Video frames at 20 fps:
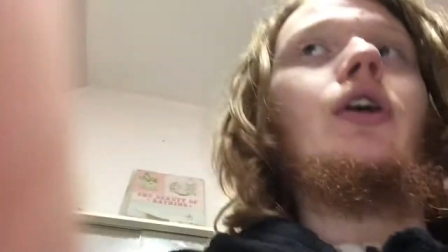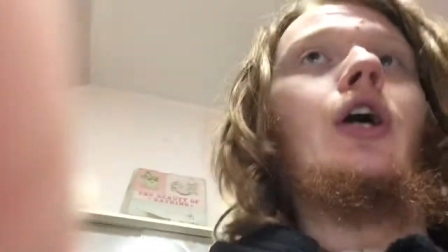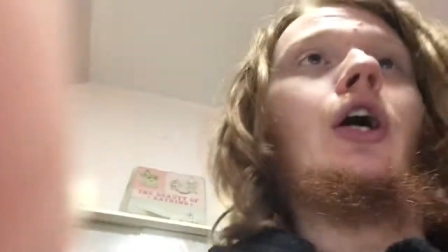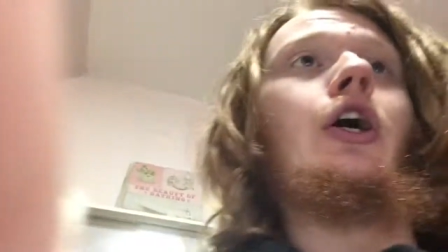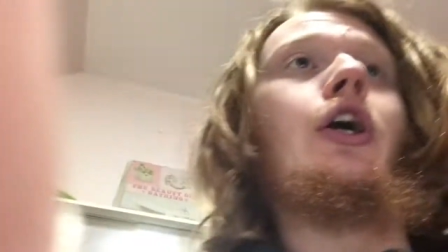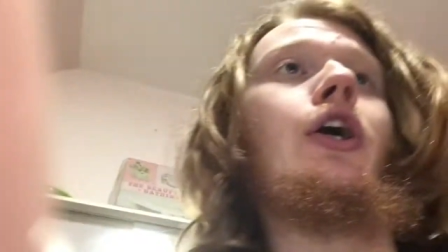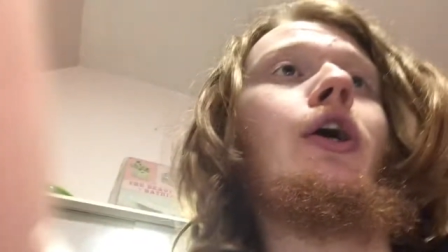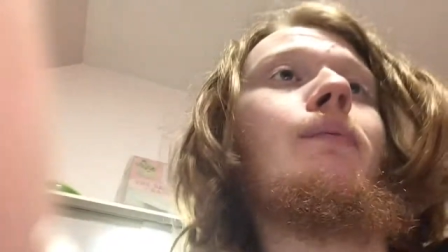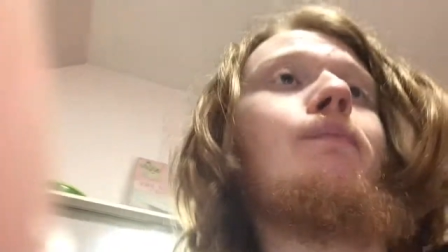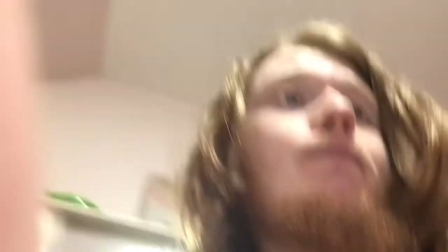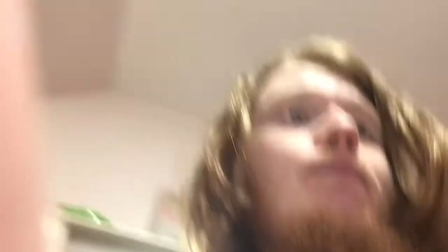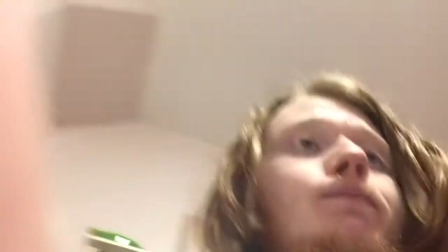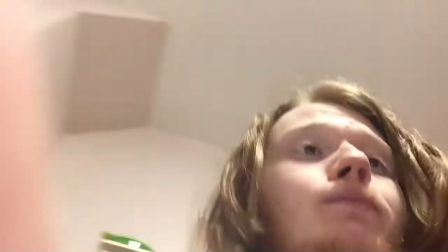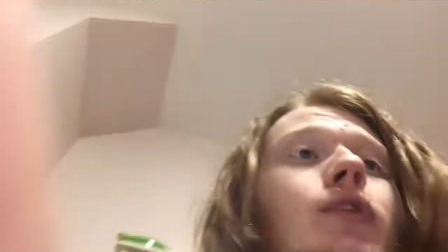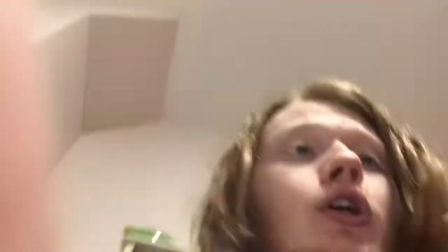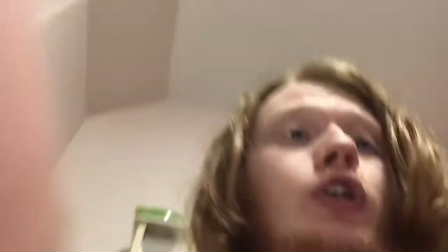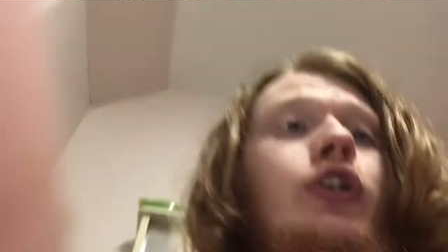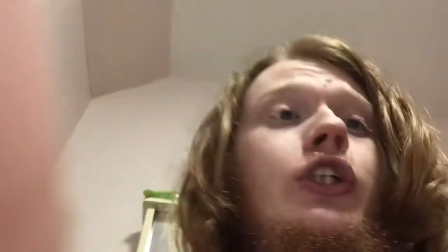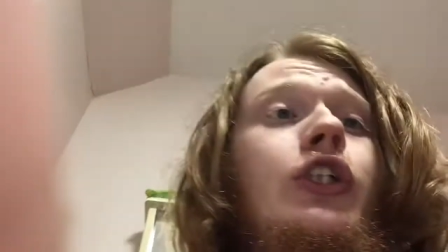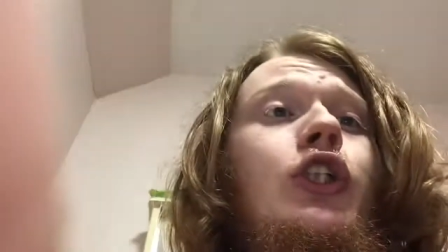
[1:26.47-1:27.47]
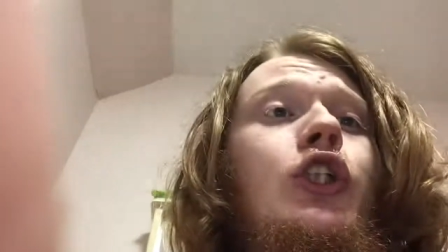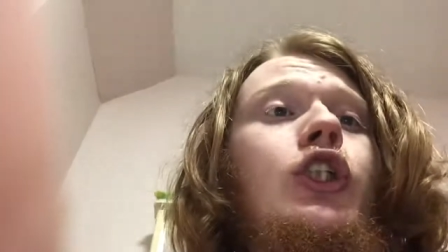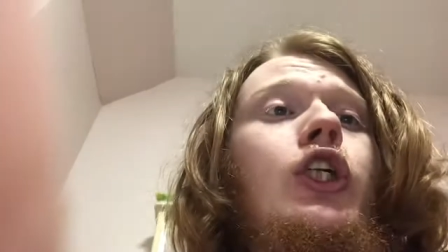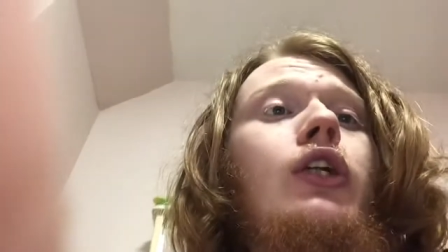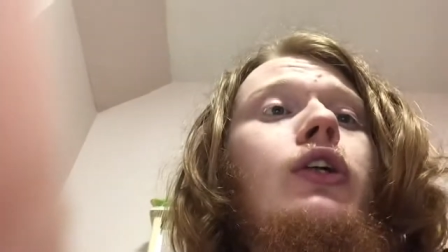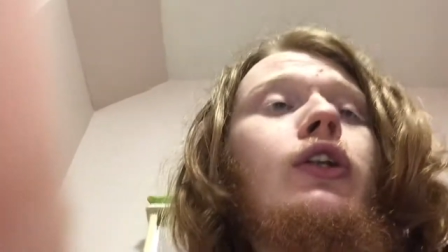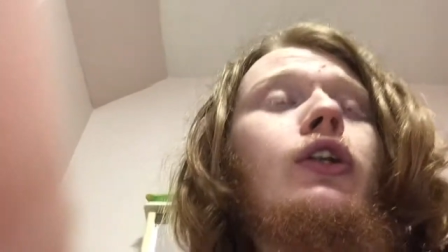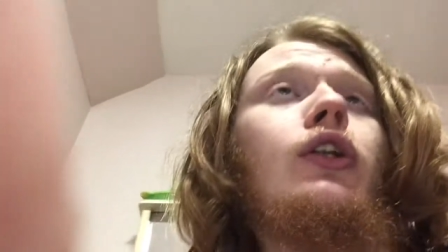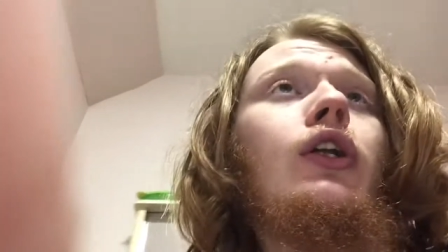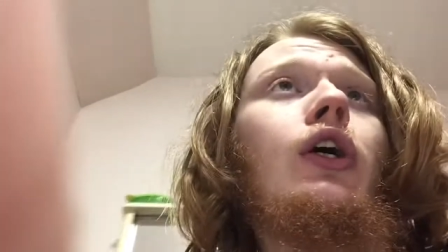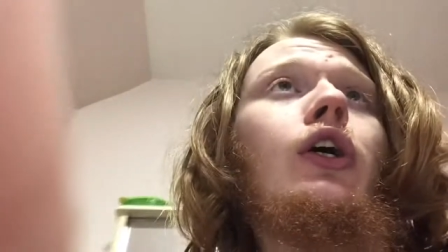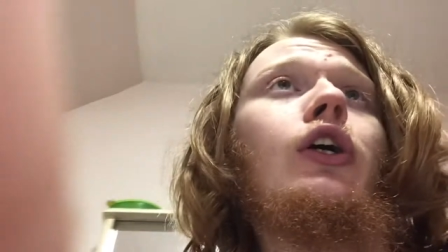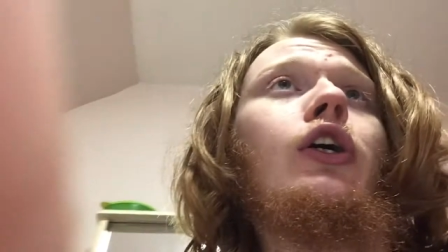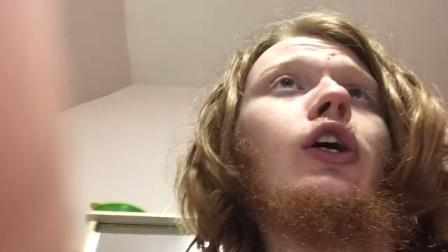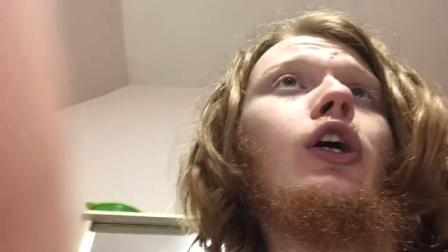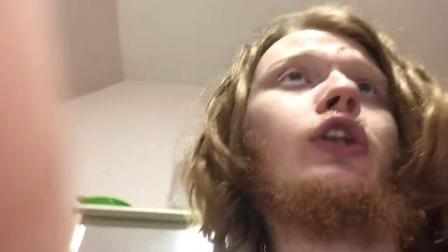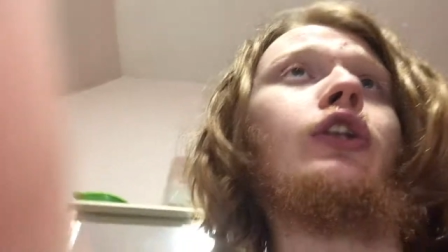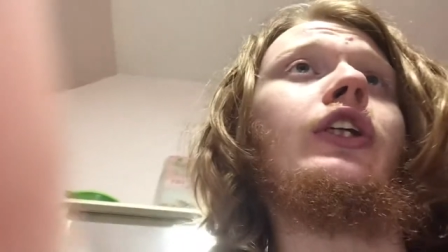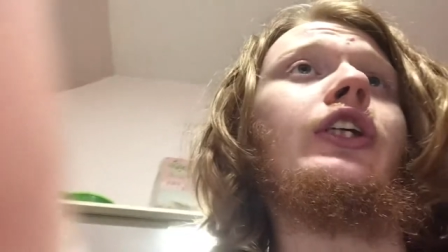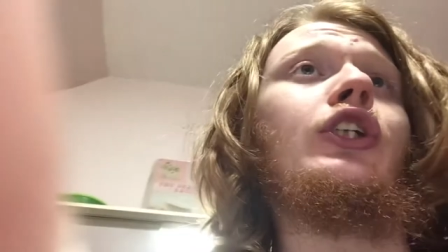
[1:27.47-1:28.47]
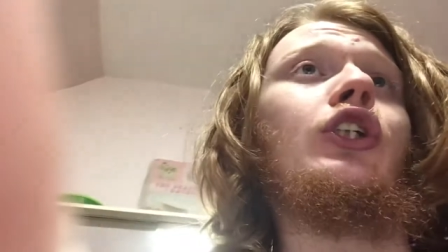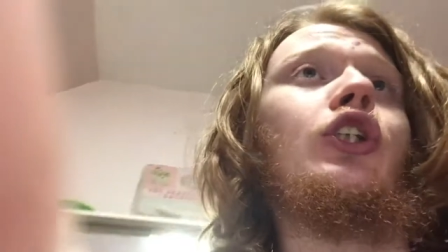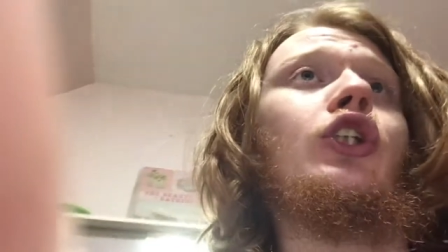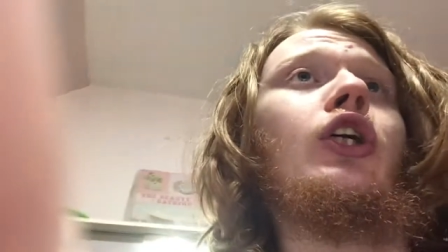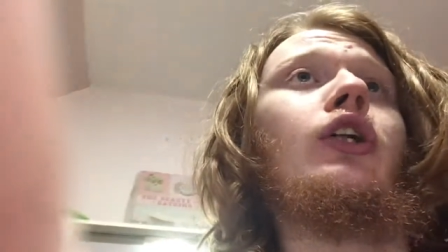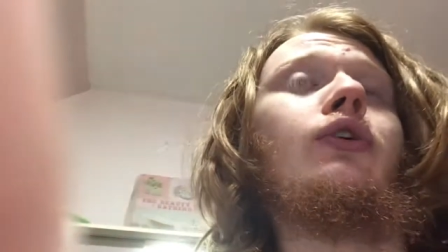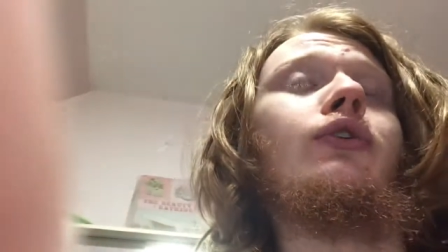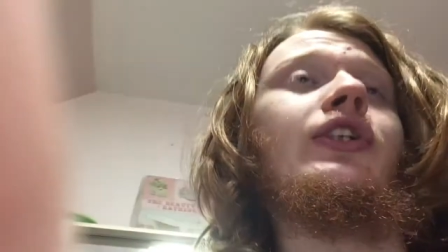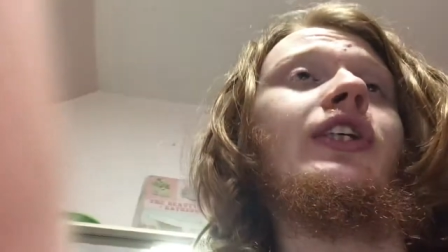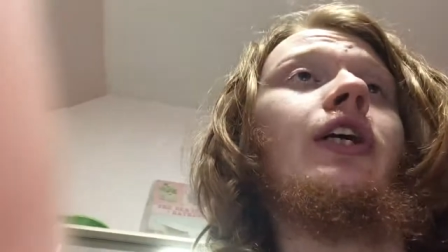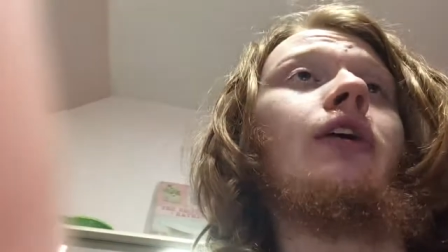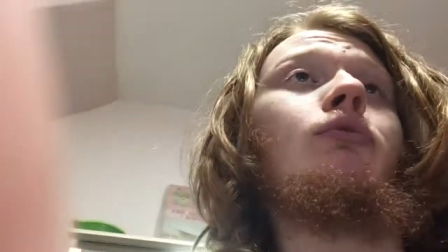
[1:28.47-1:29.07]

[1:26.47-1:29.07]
Um, on this channel, uh, on these channels,